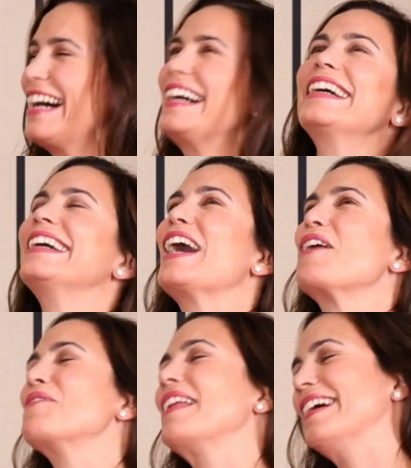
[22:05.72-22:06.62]
Uh,
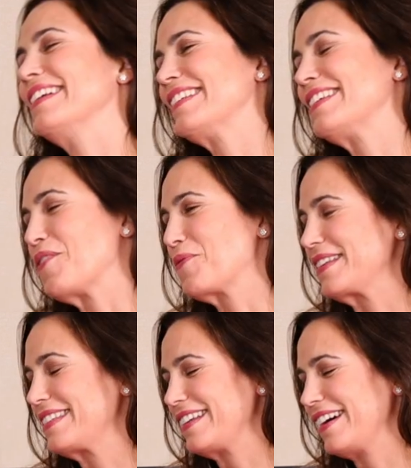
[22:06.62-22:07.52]
I will end
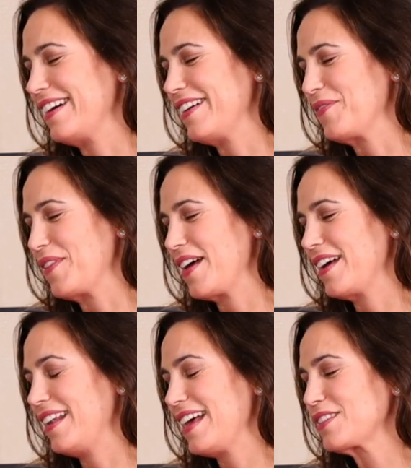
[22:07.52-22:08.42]
with um,
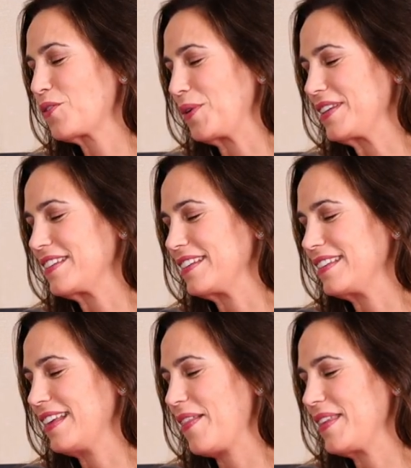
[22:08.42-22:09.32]
Last
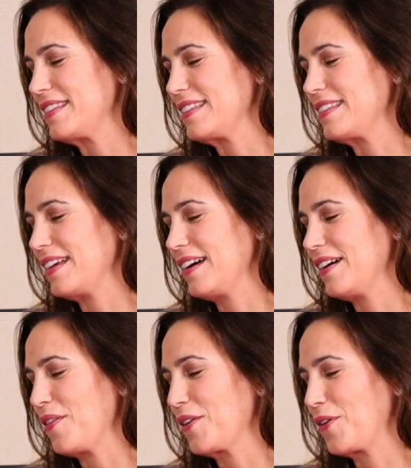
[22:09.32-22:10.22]
question. This is
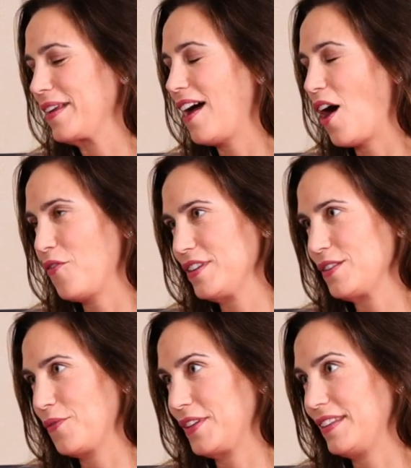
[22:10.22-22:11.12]
uh, the great harvest
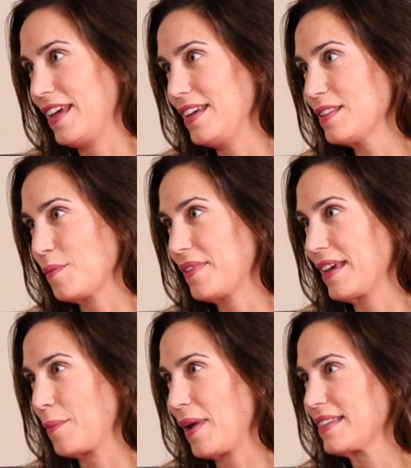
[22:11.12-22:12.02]
of the day,
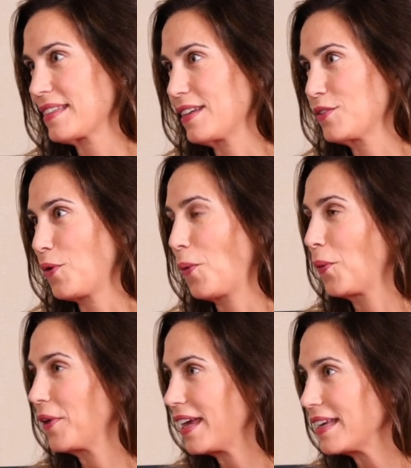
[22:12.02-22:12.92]
something I'm asking to
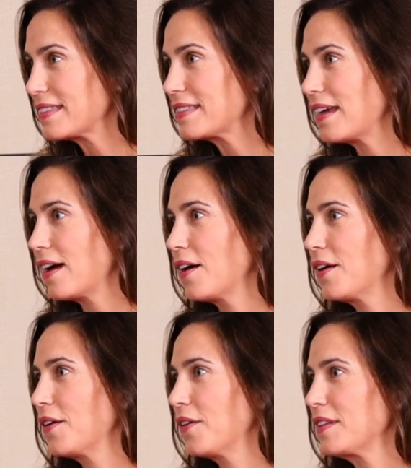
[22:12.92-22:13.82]
all the guests
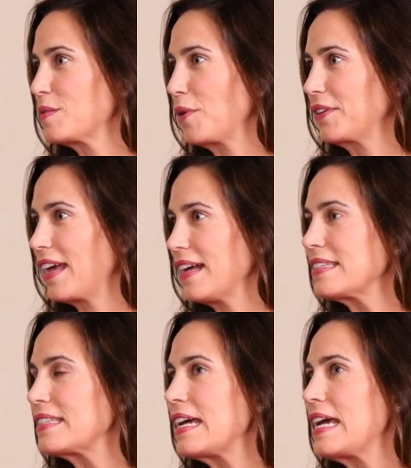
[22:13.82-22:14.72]
uh, on this
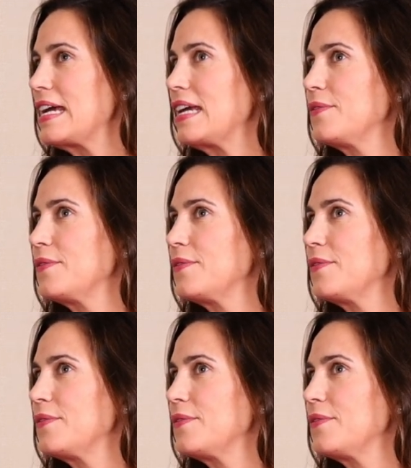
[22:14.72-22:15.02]
podcast. Mm.